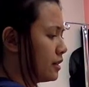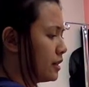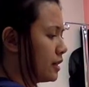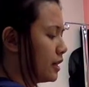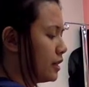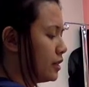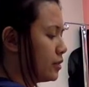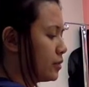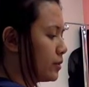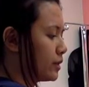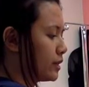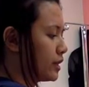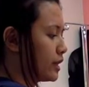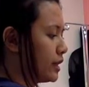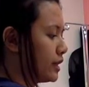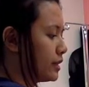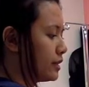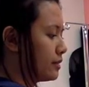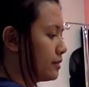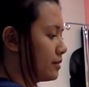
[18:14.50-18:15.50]

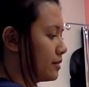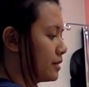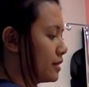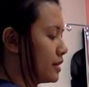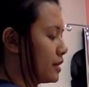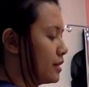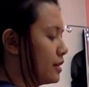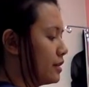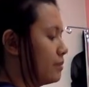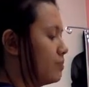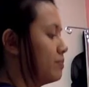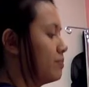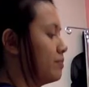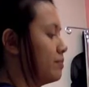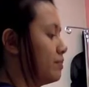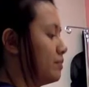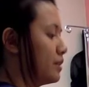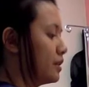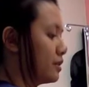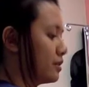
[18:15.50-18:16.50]
H1A, the
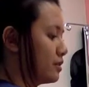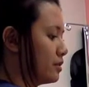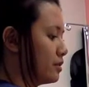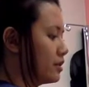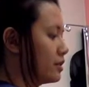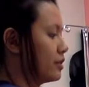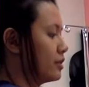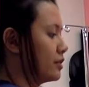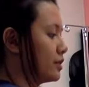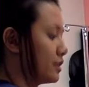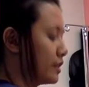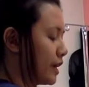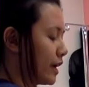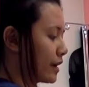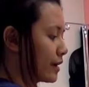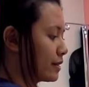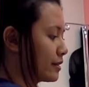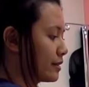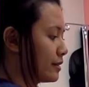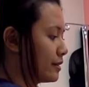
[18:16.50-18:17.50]
blood glucose check.
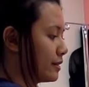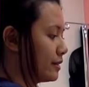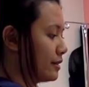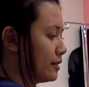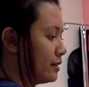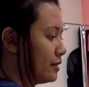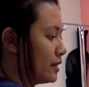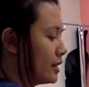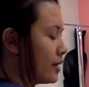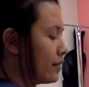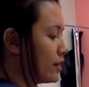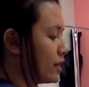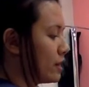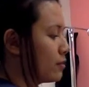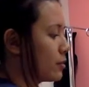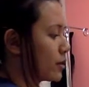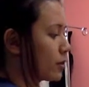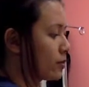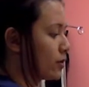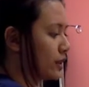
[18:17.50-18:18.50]
Do you have any
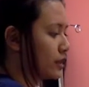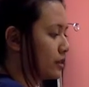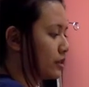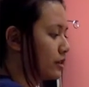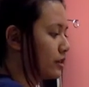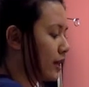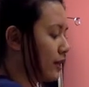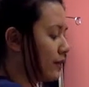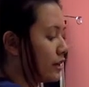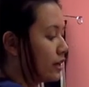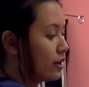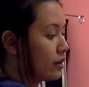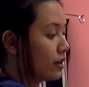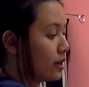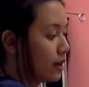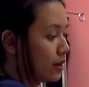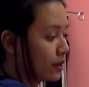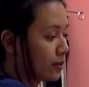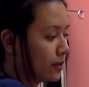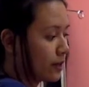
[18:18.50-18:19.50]
more questions? Do you have any
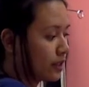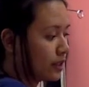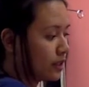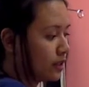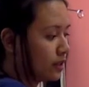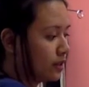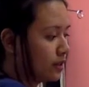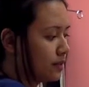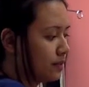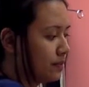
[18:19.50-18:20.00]
other questions?